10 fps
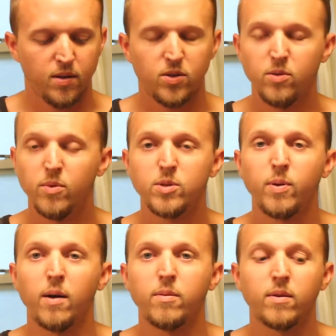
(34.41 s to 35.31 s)
Two most
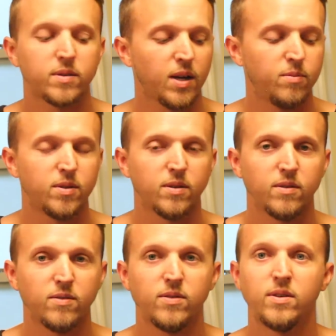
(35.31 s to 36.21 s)
popular types
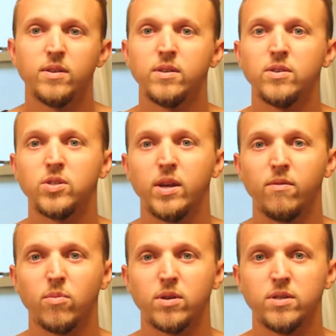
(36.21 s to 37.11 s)
of
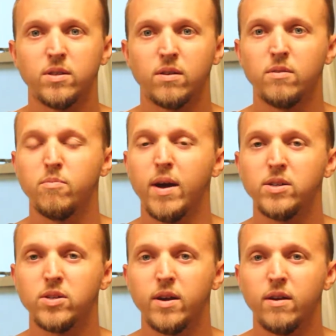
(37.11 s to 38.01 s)
shaving brushes are either
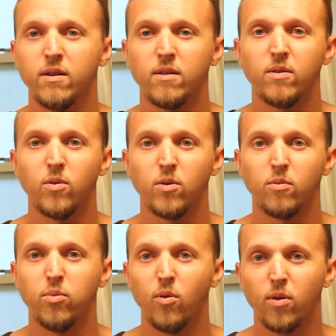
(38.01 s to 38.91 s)
badger hair or
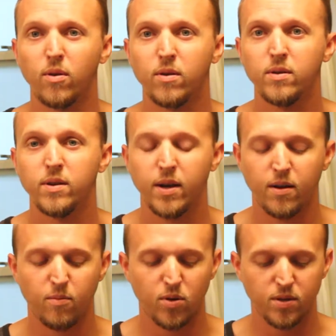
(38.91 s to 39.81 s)
boar
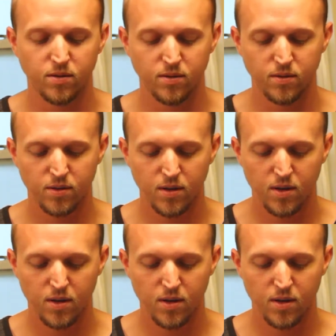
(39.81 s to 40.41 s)
hair bristles.